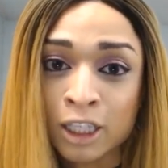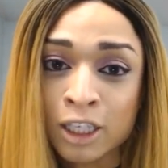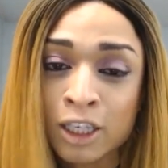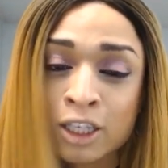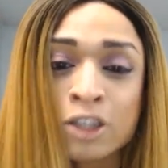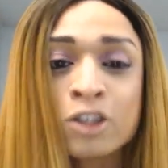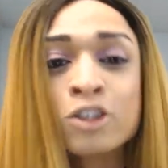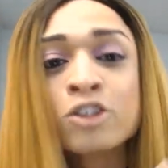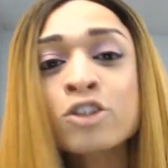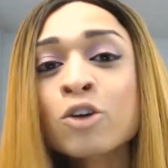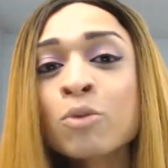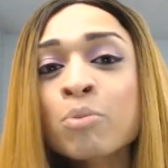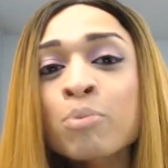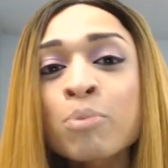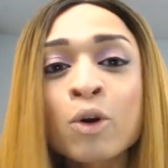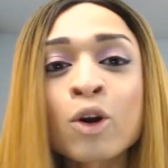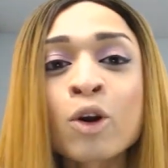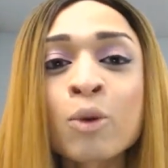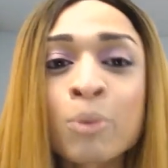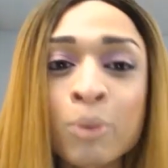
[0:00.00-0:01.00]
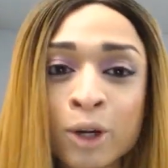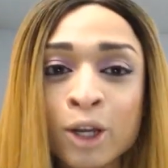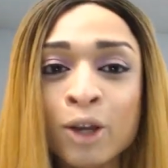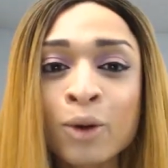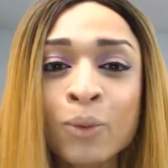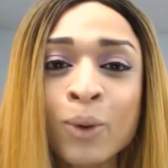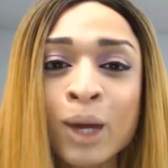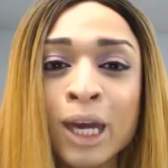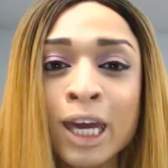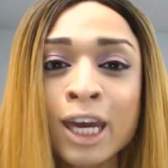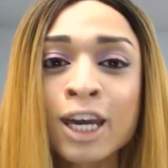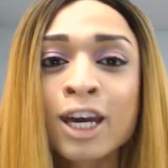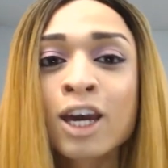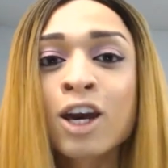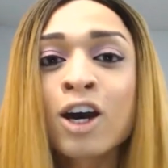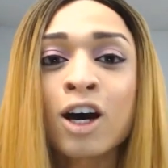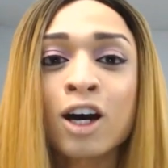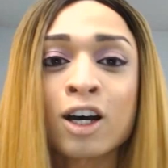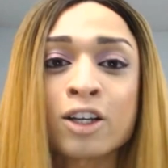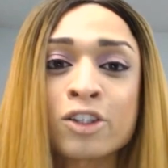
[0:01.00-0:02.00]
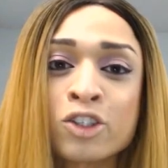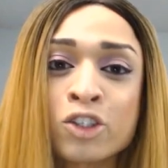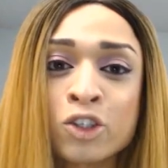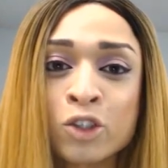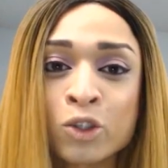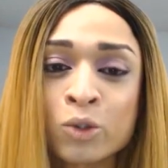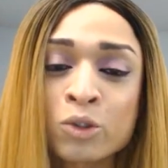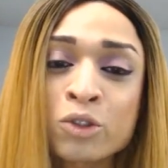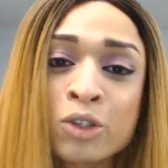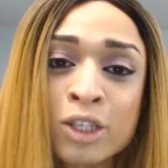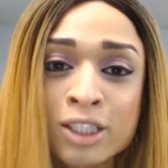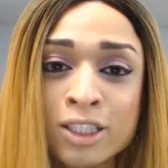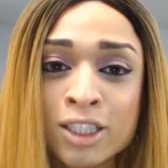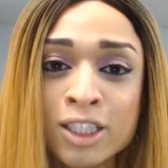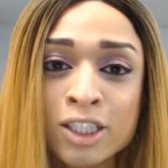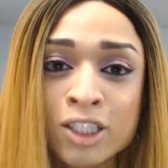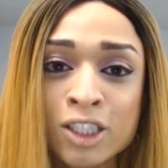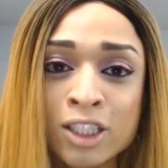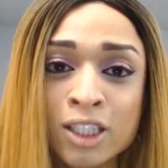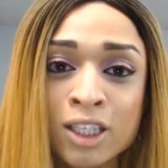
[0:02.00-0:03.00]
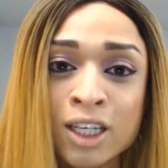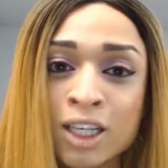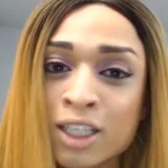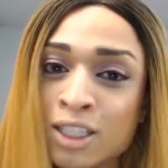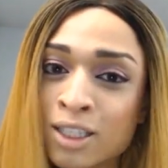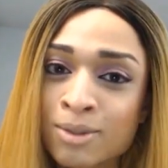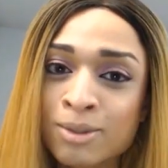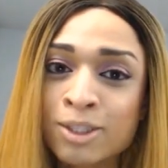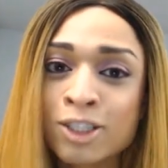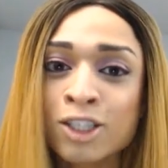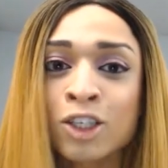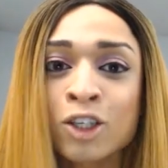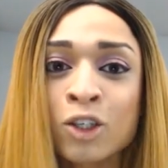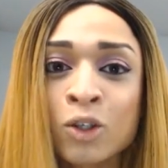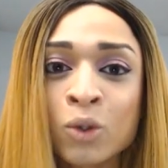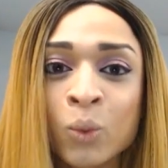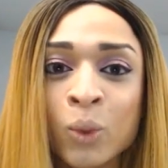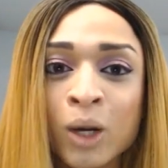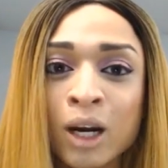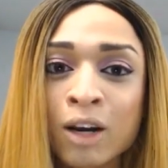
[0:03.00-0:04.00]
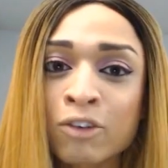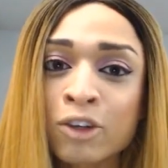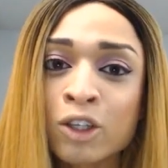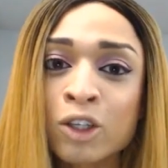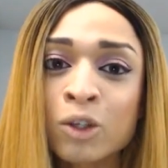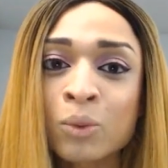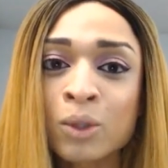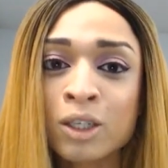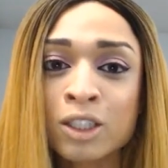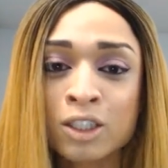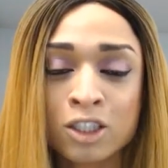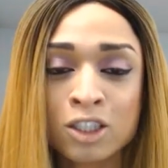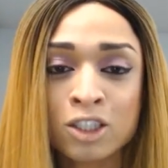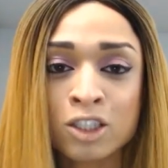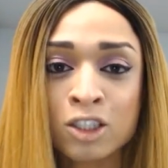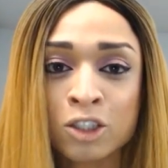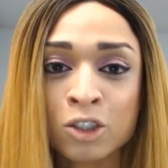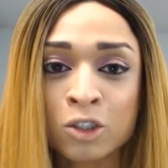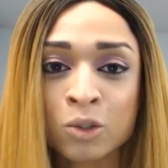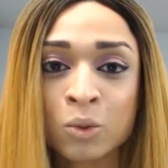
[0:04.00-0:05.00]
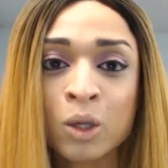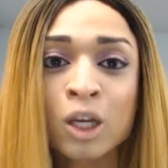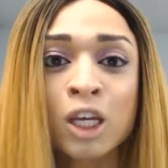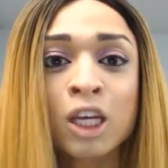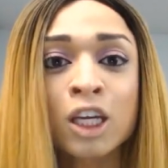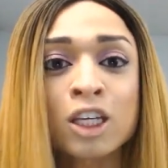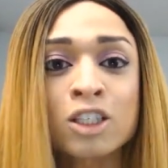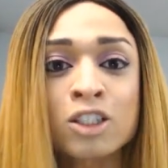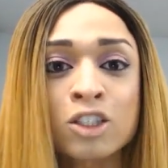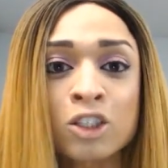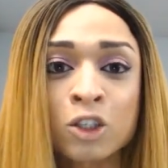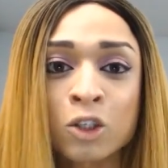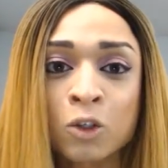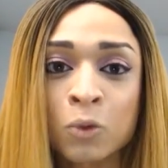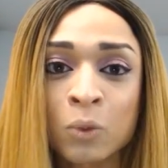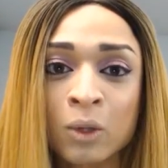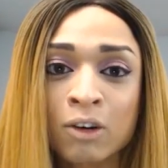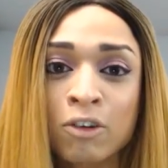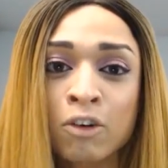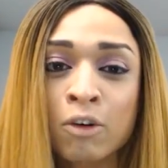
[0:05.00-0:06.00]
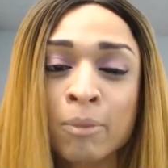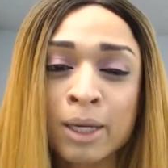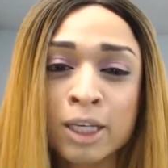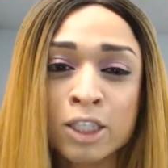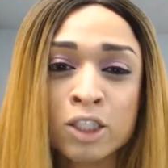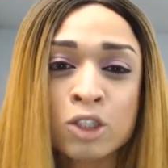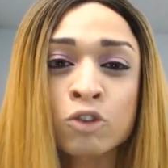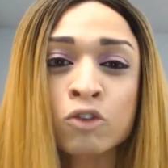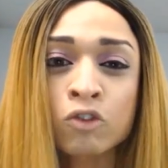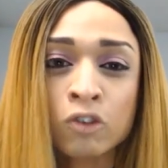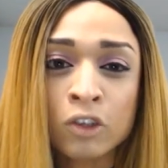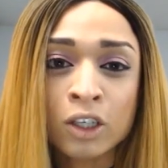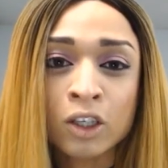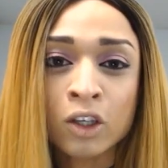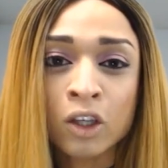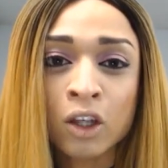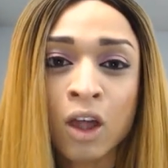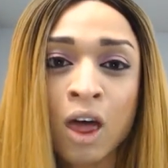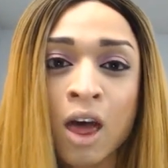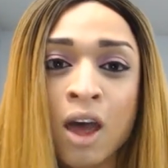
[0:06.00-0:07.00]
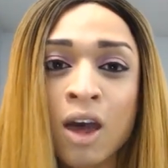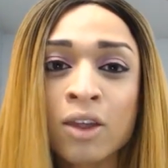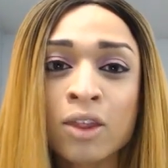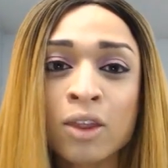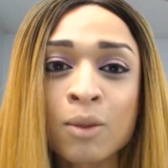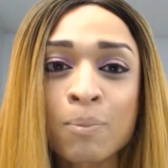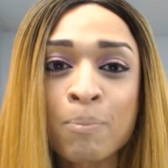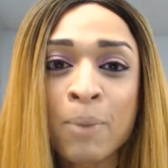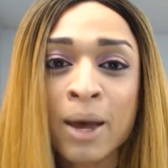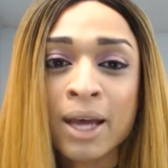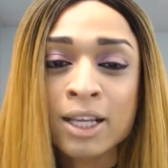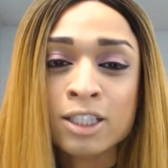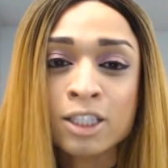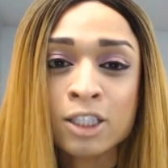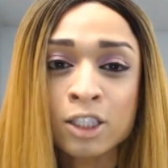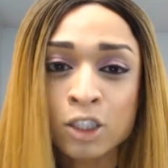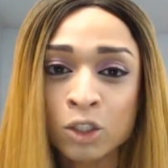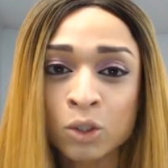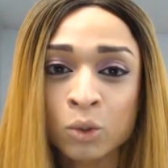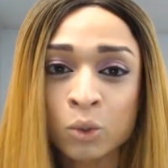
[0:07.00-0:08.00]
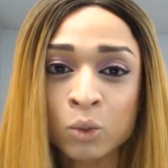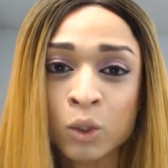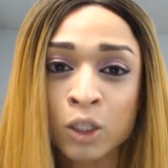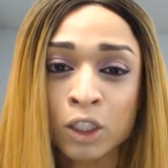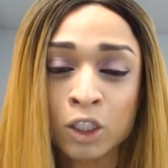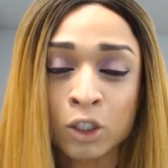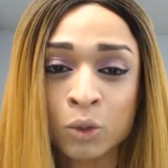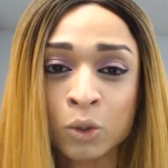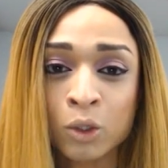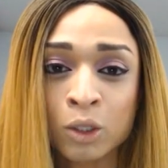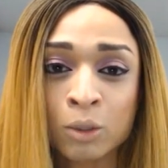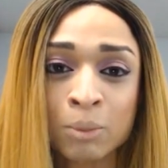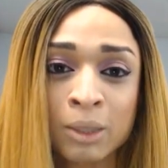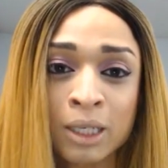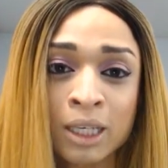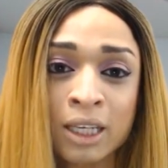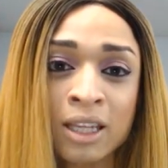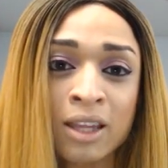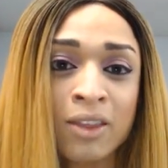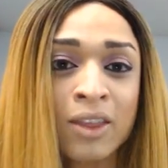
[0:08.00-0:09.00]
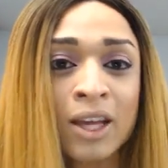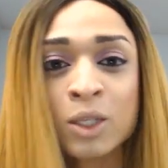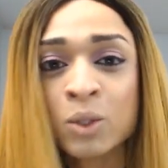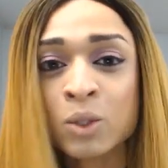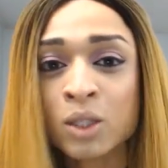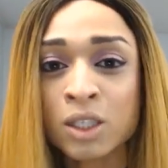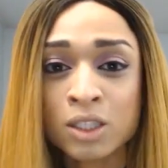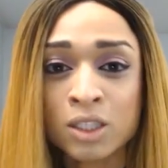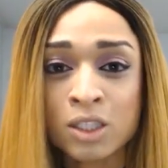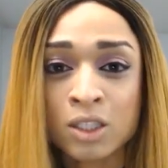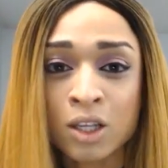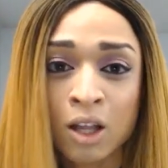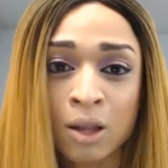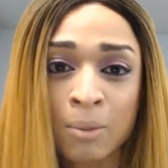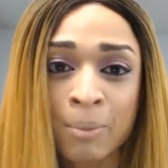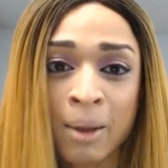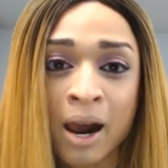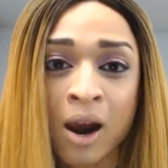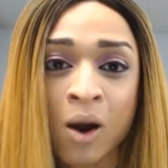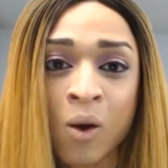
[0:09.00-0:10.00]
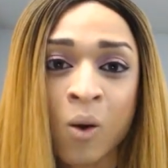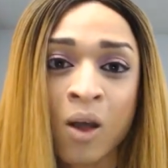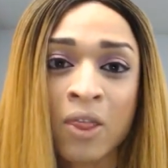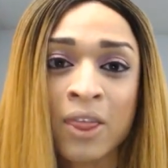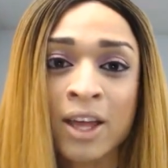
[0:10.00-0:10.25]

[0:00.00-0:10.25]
Because there's no appropriate way to transition. It's up to you. Whatever you want to do is you. Whatever makes you feel the best you could be. That's what this is all about.